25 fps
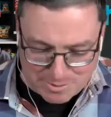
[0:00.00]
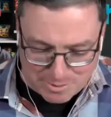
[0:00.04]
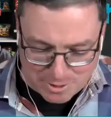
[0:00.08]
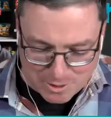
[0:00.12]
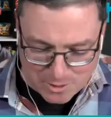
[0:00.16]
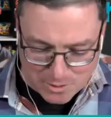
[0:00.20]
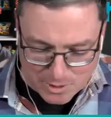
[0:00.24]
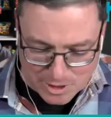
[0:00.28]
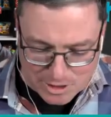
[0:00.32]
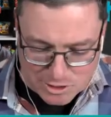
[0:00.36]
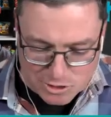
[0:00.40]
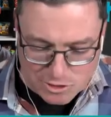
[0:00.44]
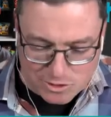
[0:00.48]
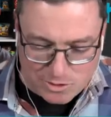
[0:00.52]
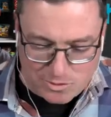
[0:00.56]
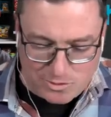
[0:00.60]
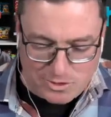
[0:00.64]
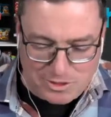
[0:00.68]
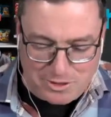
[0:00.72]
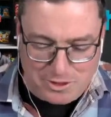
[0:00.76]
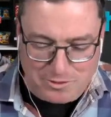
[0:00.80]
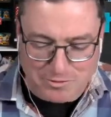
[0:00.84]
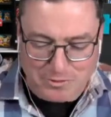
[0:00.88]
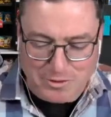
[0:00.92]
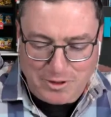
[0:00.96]
I'm not quite sure
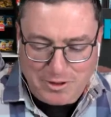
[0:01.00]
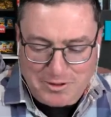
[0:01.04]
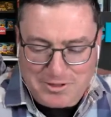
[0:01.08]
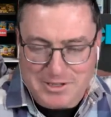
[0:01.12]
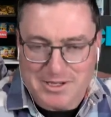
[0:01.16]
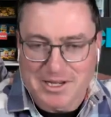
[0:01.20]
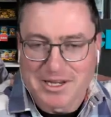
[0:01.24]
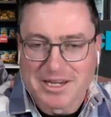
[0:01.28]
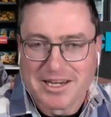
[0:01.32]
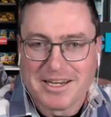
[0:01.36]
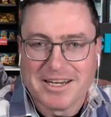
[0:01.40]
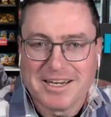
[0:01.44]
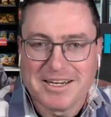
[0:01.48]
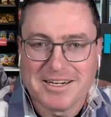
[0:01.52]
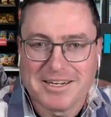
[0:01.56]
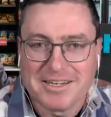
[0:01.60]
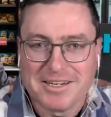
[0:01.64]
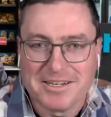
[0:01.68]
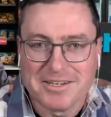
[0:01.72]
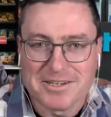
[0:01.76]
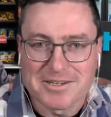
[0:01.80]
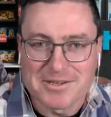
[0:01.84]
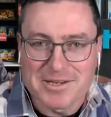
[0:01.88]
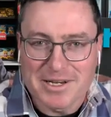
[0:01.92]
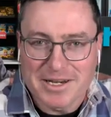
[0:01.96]
which of those it
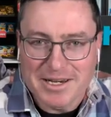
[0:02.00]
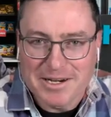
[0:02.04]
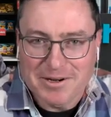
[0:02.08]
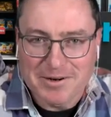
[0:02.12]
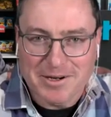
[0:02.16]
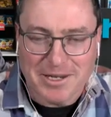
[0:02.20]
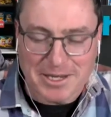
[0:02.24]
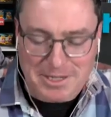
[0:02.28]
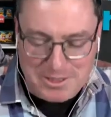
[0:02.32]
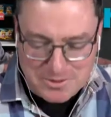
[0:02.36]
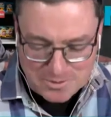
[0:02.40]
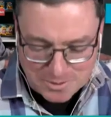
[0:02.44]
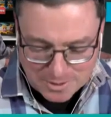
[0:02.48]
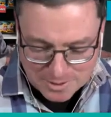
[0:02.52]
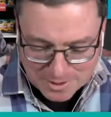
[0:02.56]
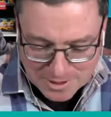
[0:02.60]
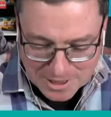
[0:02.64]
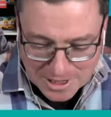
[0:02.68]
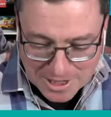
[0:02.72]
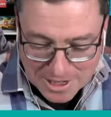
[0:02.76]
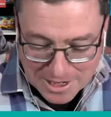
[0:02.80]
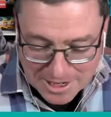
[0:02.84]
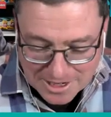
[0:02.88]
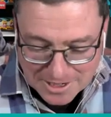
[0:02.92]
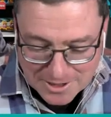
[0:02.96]
is. Our guest will
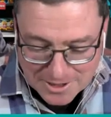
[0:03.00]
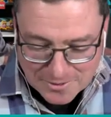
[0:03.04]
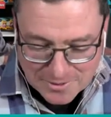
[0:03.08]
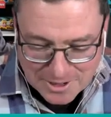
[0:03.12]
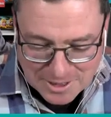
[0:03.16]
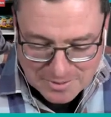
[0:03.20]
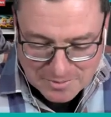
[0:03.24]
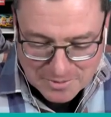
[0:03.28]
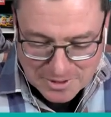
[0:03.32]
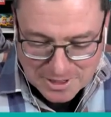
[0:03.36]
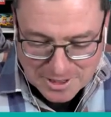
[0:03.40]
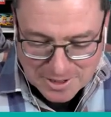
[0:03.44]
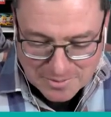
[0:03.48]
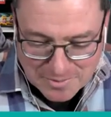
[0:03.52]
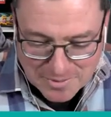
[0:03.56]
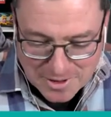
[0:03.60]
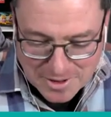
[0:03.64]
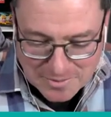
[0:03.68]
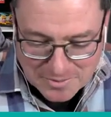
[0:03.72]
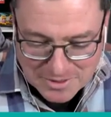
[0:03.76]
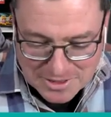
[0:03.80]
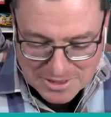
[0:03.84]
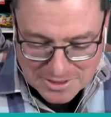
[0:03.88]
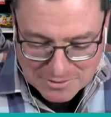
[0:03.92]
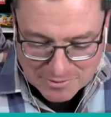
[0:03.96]
correct me in a
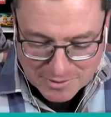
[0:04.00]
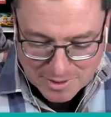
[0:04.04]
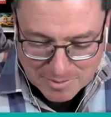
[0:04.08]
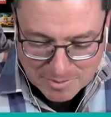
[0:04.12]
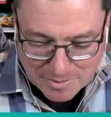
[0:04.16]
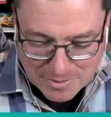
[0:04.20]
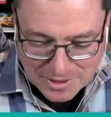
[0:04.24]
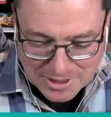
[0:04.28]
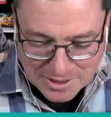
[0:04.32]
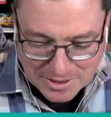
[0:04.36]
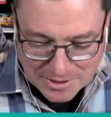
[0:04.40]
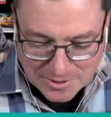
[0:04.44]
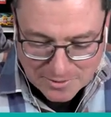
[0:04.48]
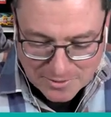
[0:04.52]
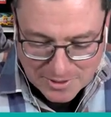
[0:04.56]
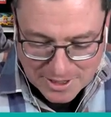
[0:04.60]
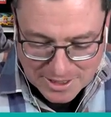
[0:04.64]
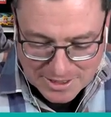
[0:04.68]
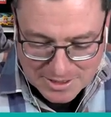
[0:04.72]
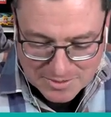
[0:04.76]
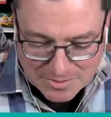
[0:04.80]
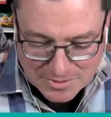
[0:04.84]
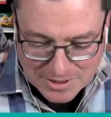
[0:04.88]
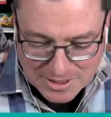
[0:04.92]
moment if I'm incorrect.